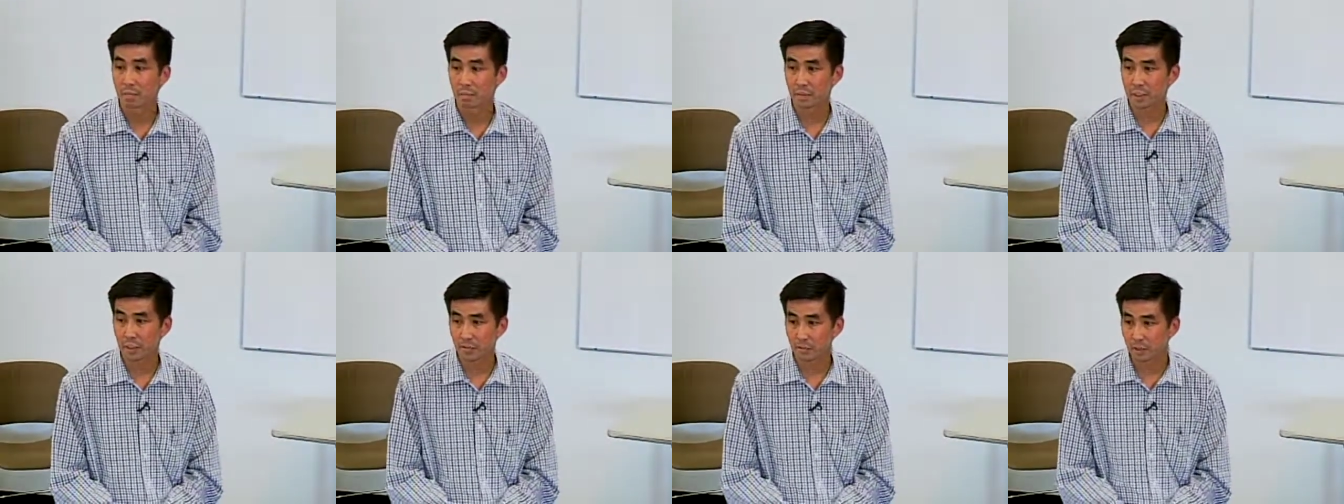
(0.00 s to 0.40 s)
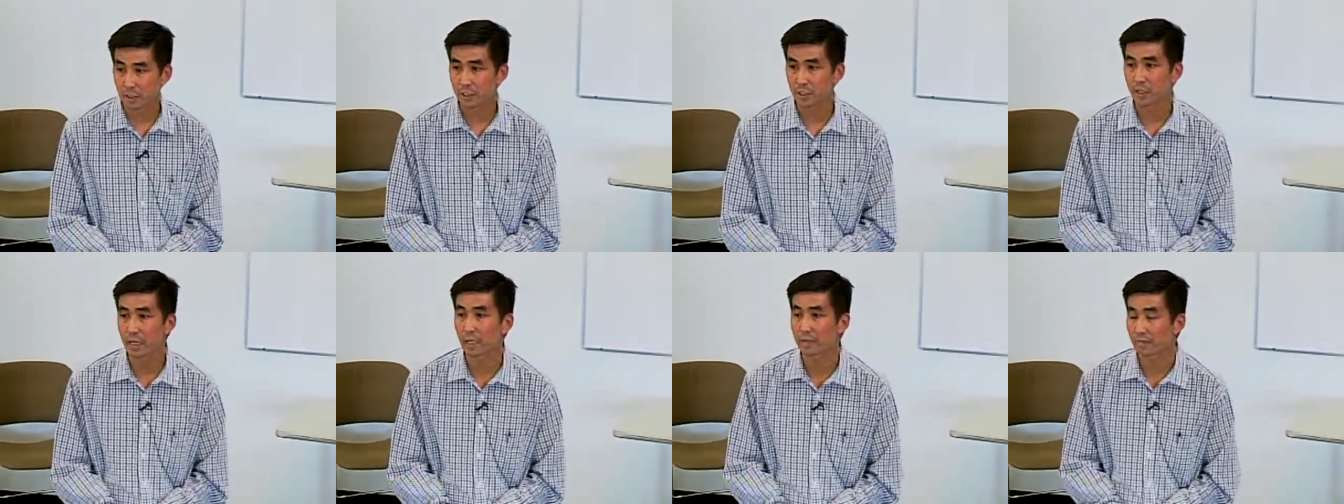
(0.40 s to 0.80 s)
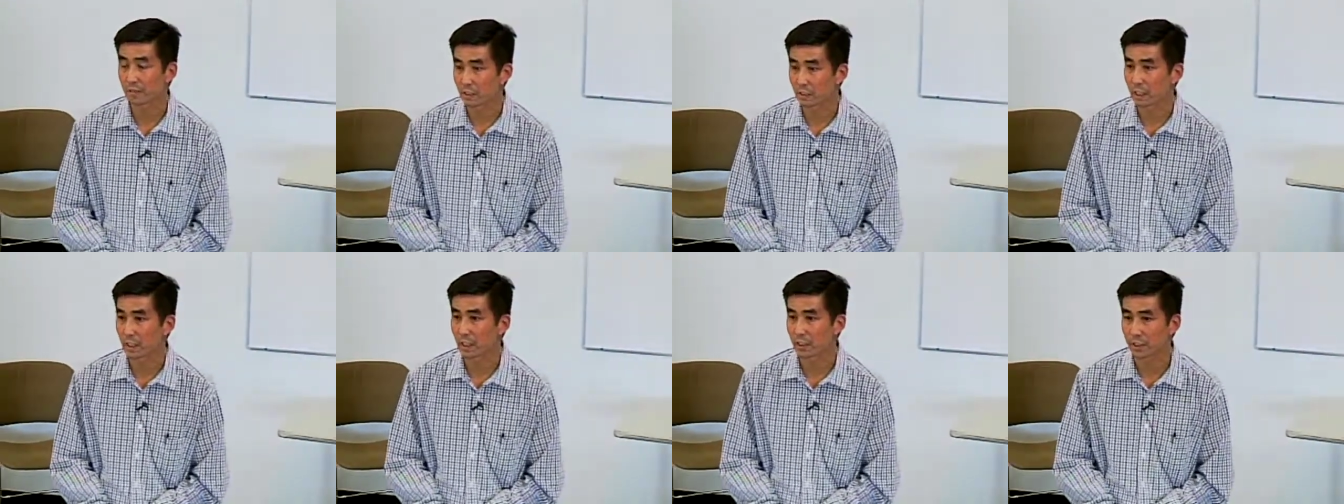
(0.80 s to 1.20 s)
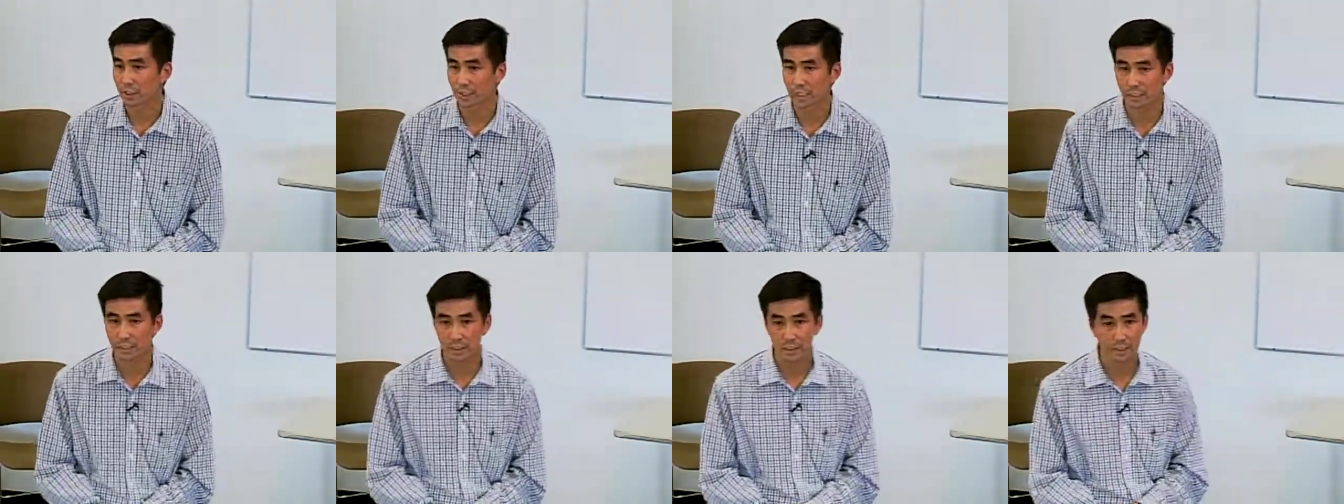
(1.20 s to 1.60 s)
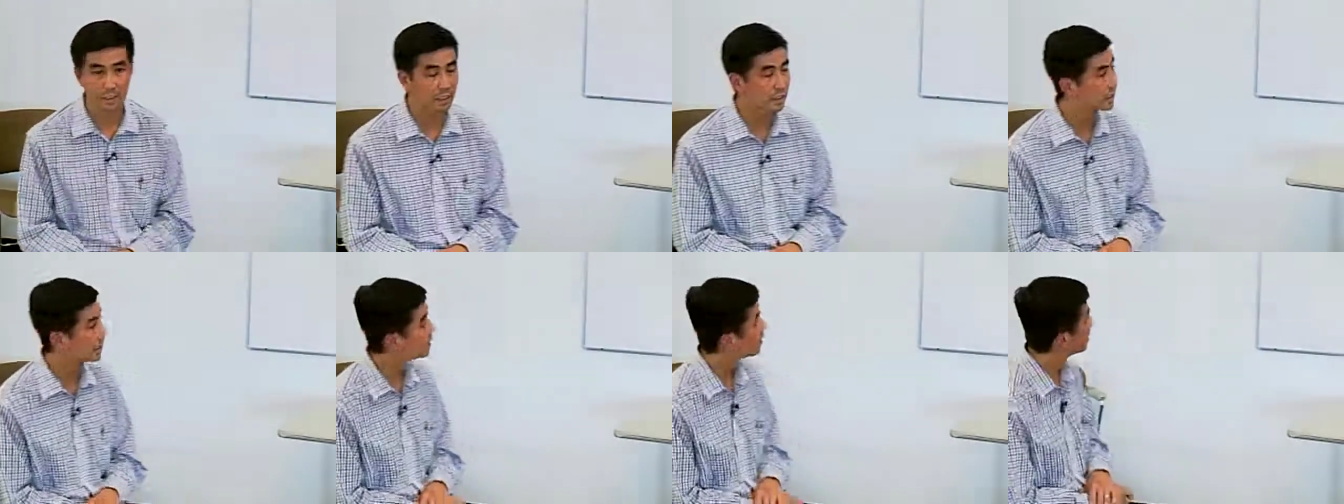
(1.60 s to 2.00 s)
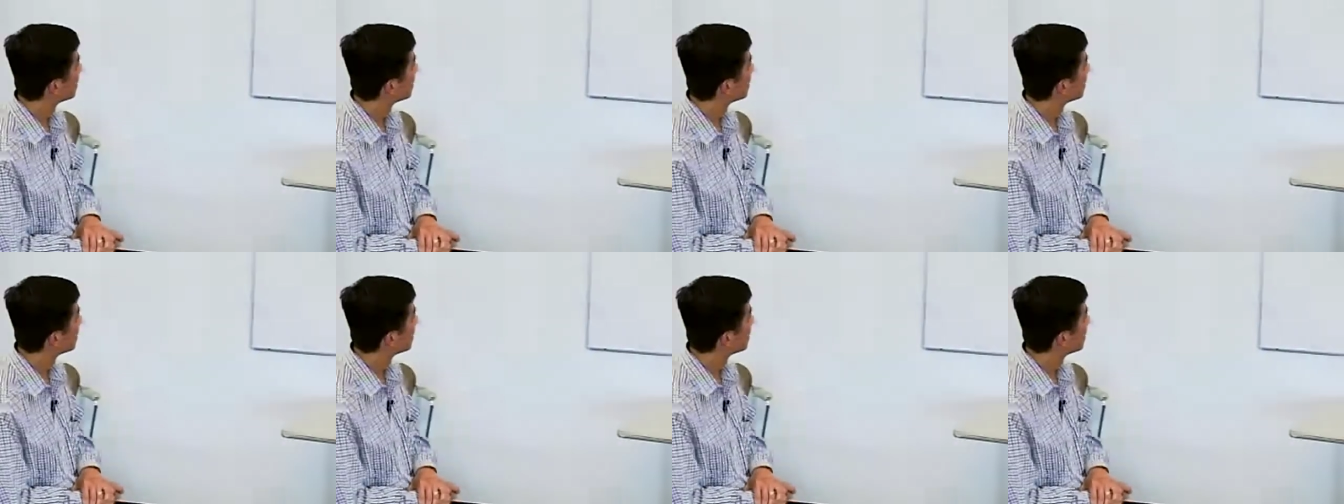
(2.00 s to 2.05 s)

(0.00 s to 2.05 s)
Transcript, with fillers: but they really should have a good understanding that